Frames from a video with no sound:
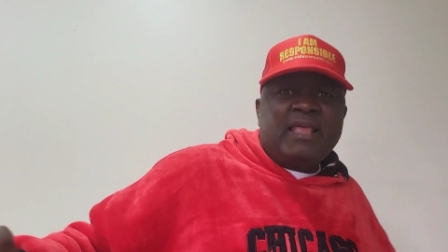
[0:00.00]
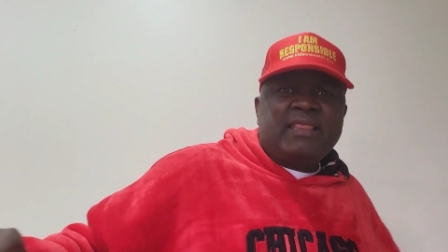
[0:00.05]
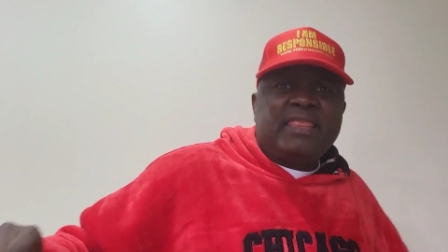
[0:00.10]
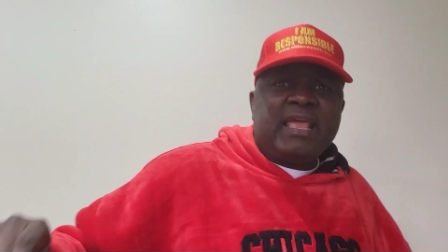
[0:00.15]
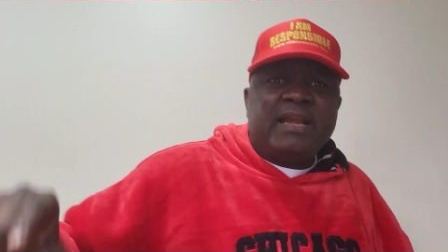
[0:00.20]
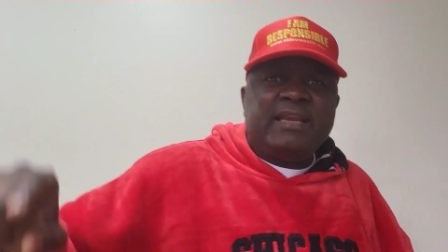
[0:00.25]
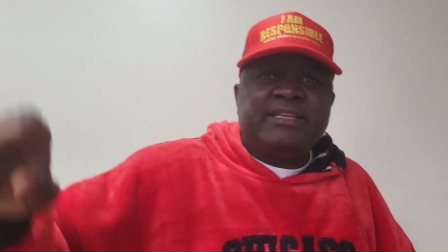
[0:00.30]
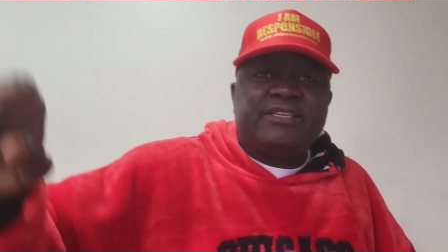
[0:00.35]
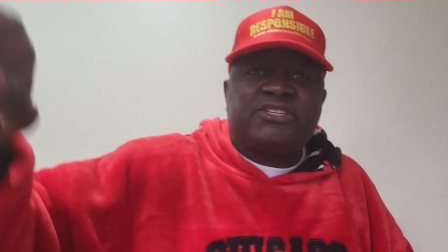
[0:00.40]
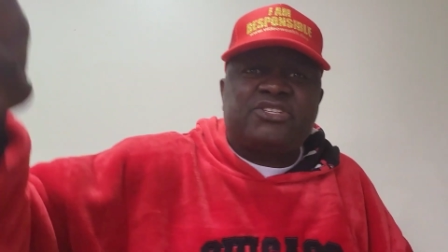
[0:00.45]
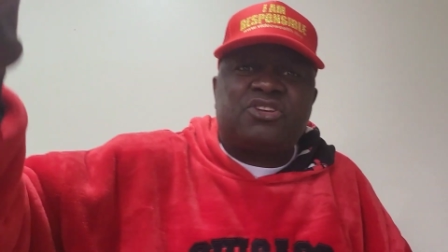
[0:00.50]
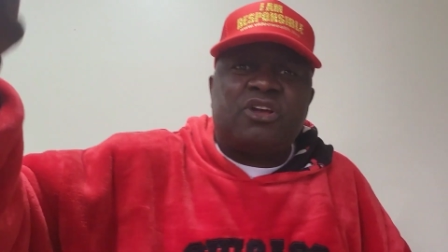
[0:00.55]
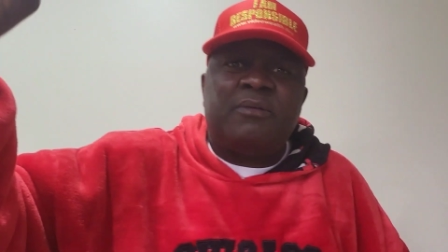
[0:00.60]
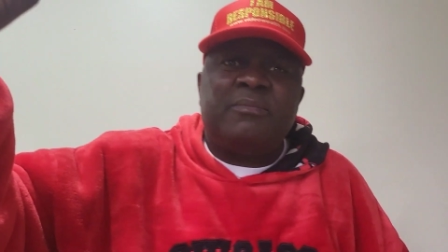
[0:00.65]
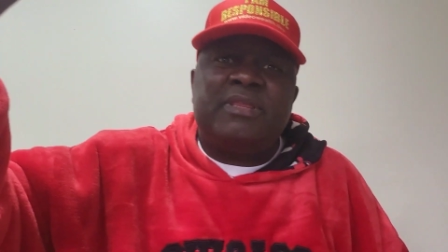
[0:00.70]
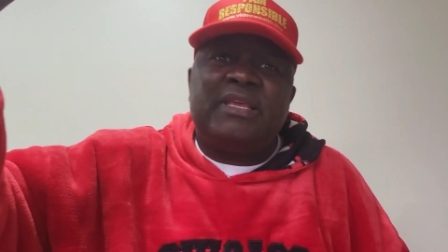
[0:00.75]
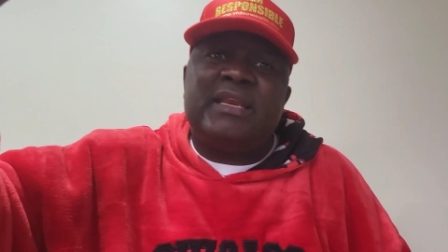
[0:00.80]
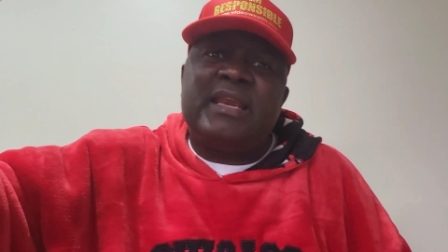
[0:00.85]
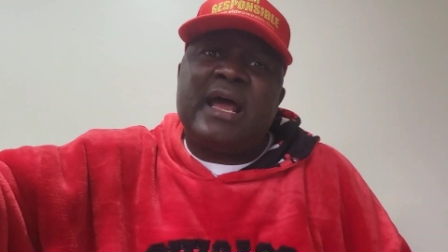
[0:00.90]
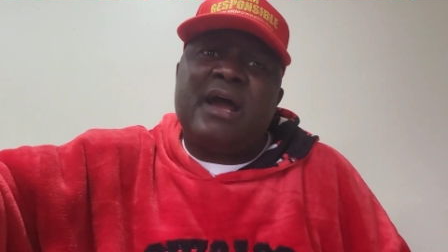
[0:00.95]
There is
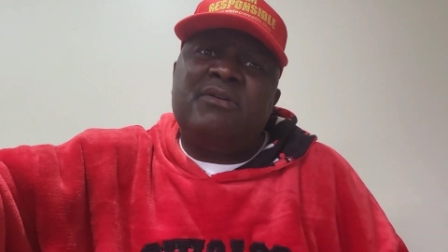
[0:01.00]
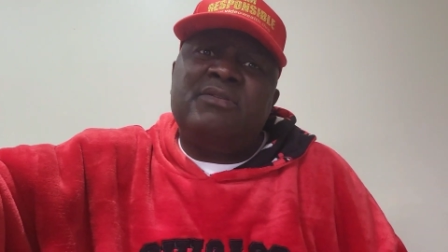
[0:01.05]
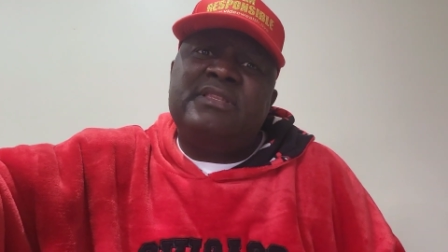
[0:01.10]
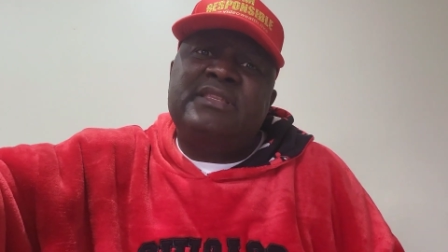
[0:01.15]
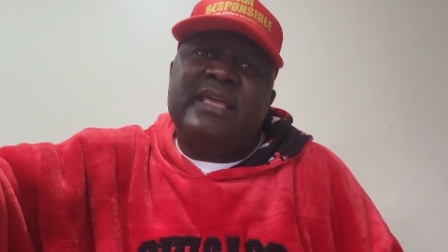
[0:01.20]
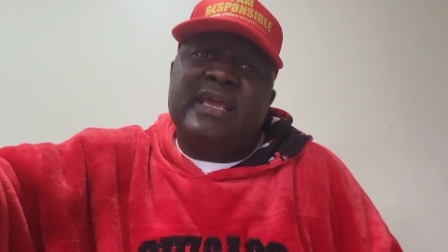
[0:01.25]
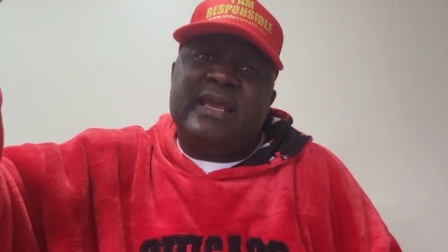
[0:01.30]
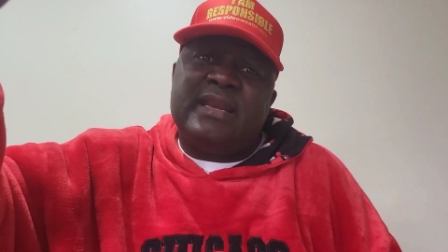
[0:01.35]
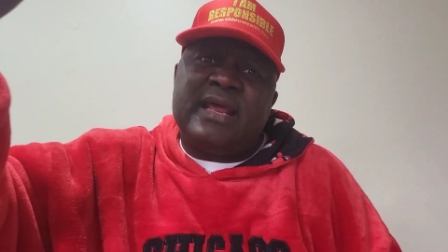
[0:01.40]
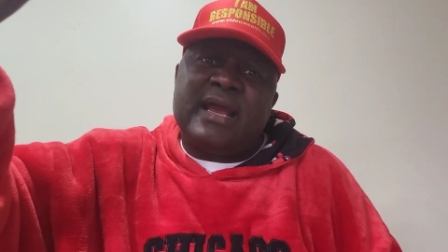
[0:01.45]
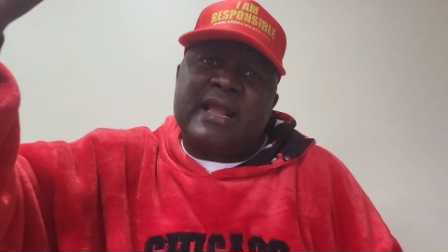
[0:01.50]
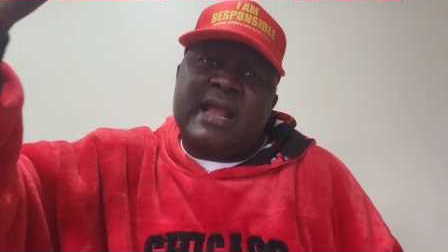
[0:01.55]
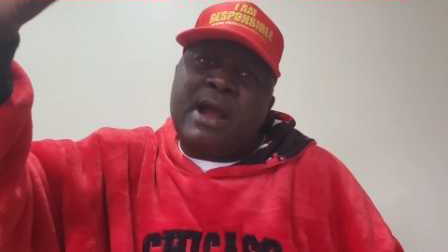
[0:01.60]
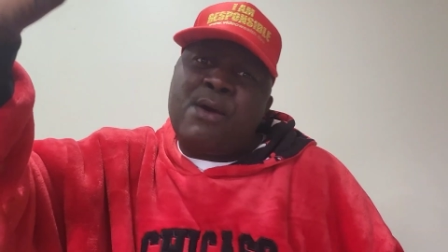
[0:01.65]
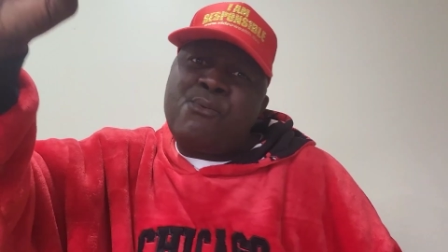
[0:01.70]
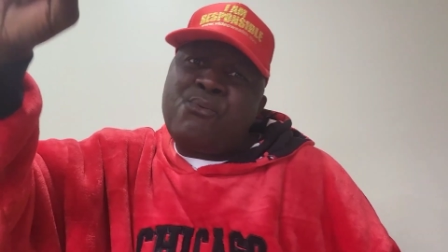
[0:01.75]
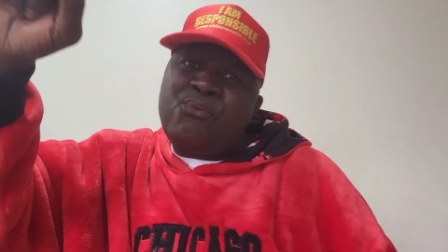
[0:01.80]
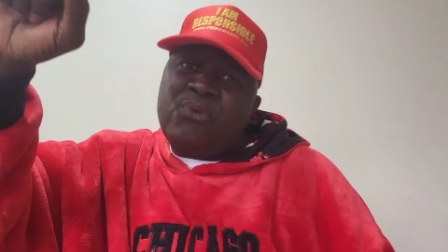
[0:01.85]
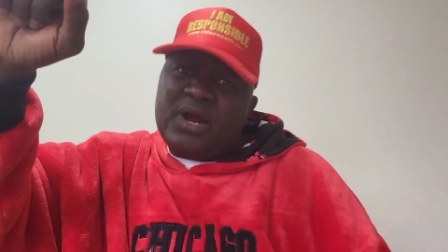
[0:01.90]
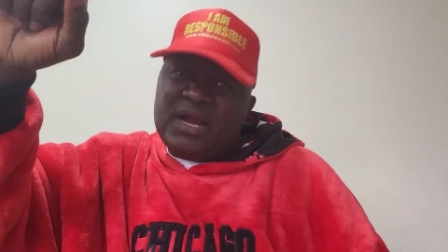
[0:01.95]
something out there that
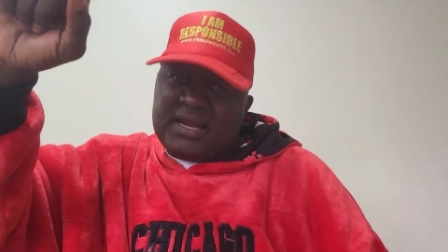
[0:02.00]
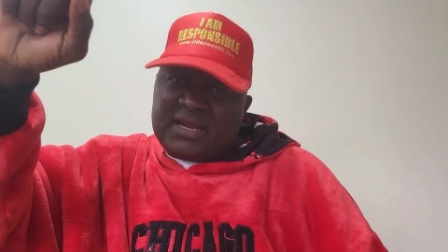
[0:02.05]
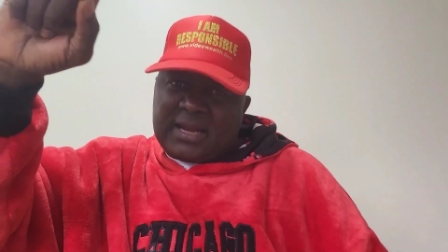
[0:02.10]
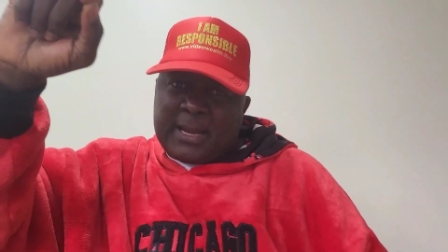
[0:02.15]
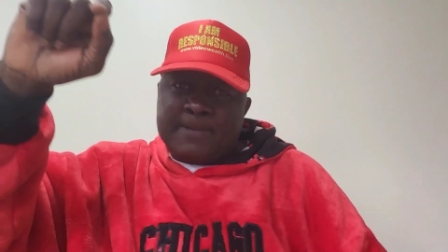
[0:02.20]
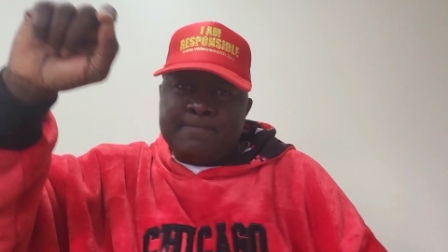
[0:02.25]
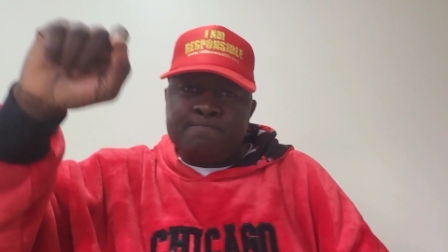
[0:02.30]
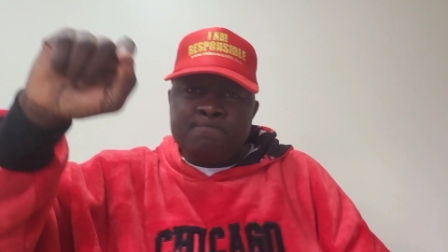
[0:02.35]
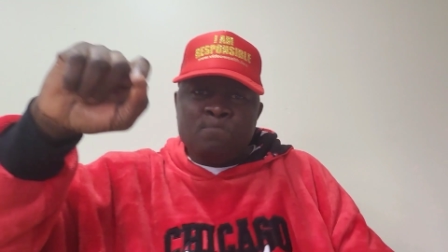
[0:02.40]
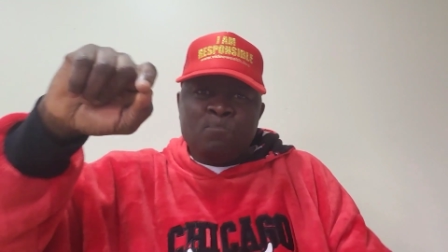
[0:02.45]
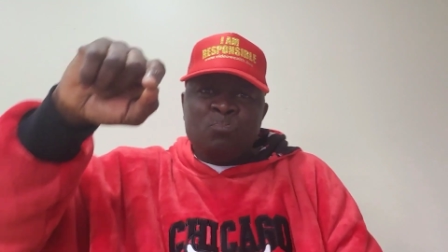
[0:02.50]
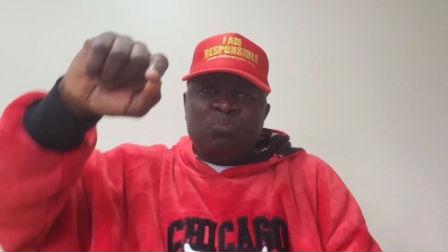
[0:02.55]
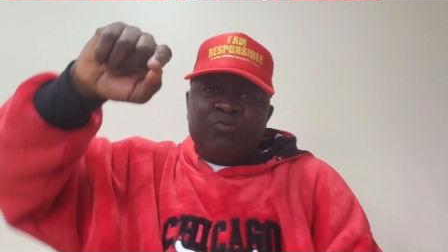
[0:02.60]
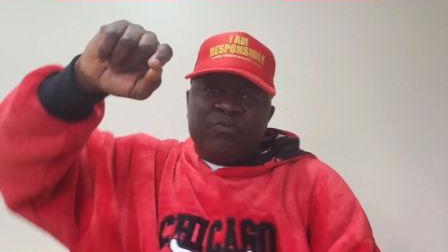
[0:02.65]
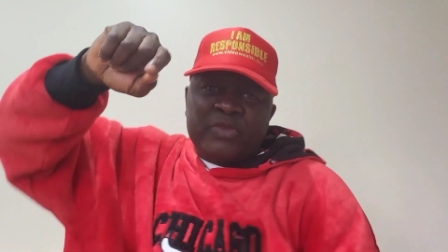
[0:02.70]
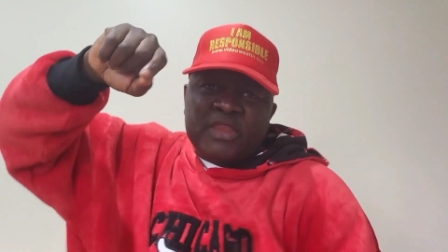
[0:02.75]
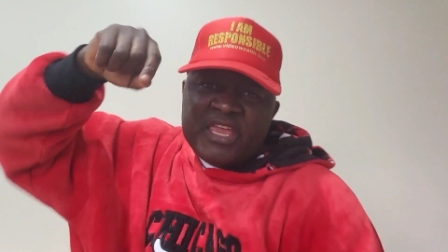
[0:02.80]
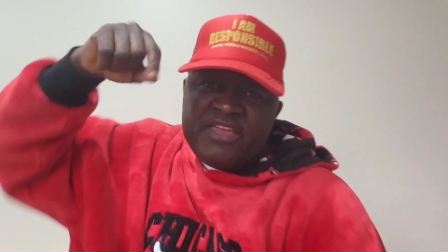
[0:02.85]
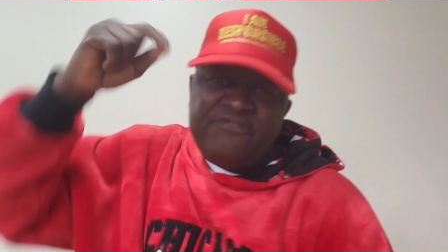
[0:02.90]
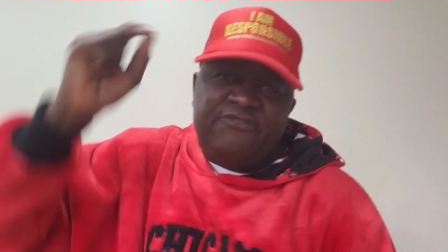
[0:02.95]
can work.
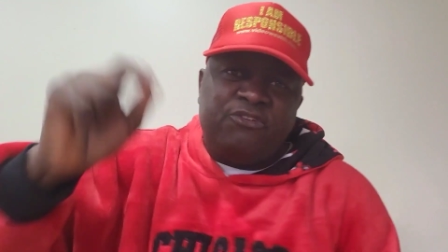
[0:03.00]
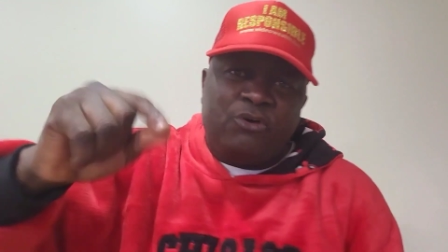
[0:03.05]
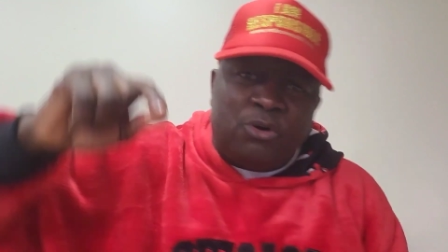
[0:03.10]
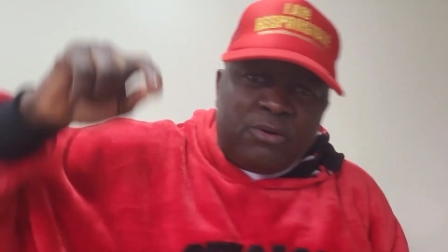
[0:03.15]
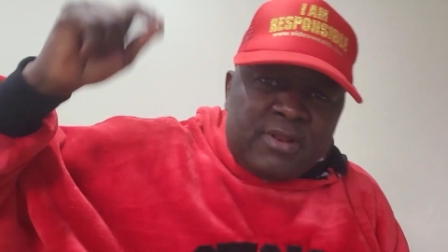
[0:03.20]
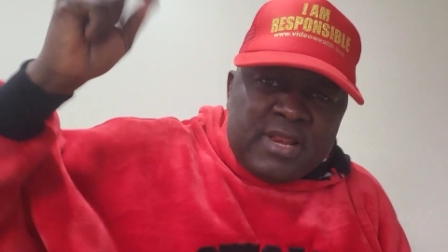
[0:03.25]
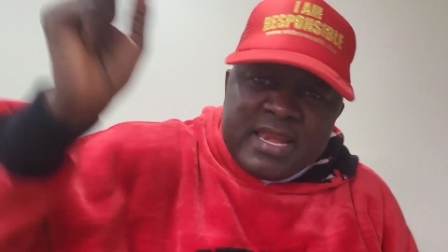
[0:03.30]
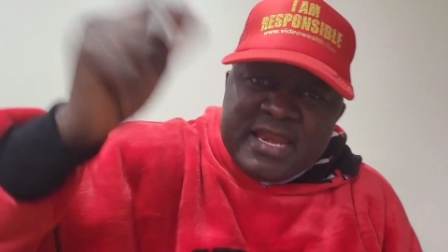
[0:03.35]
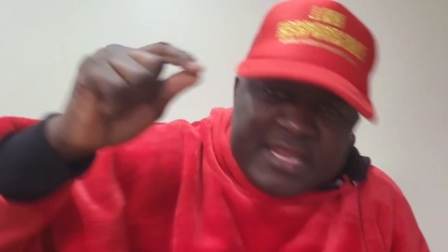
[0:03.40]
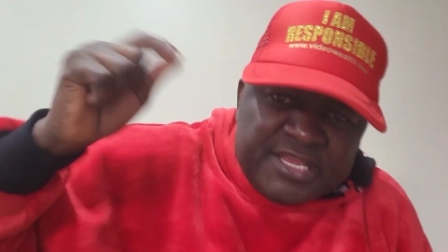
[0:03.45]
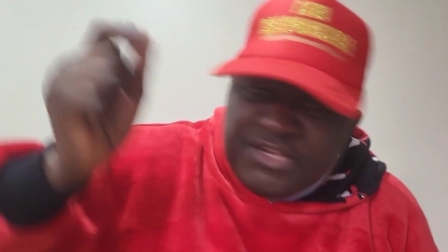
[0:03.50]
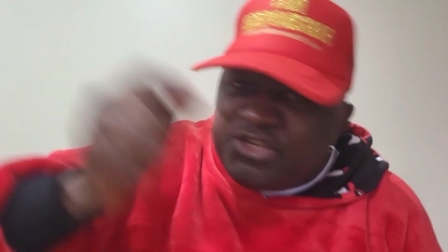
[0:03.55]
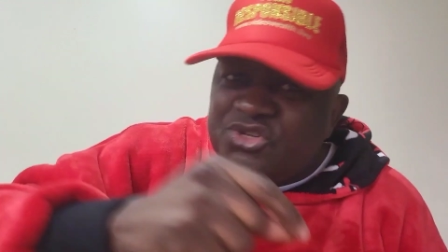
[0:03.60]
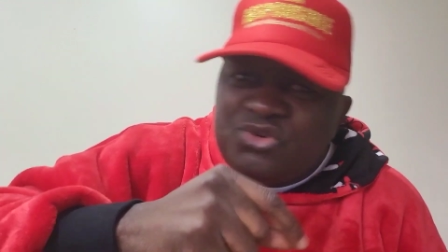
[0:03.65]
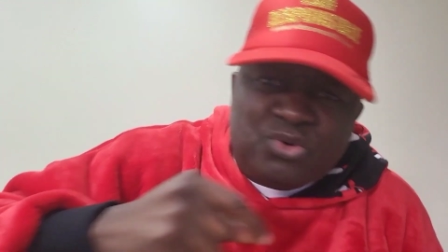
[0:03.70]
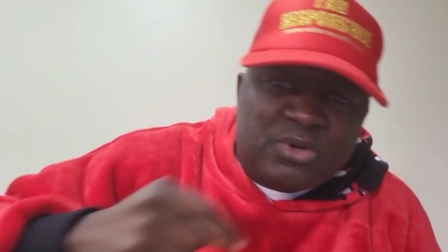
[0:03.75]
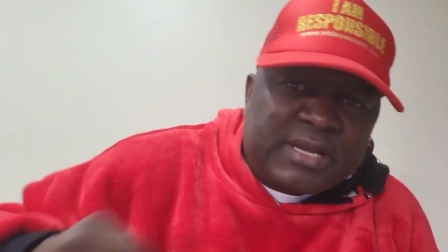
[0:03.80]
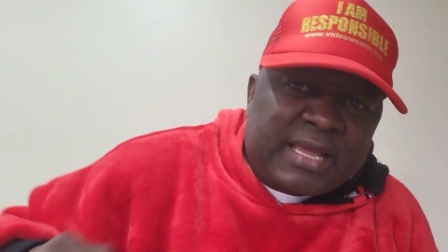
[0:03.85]
If only you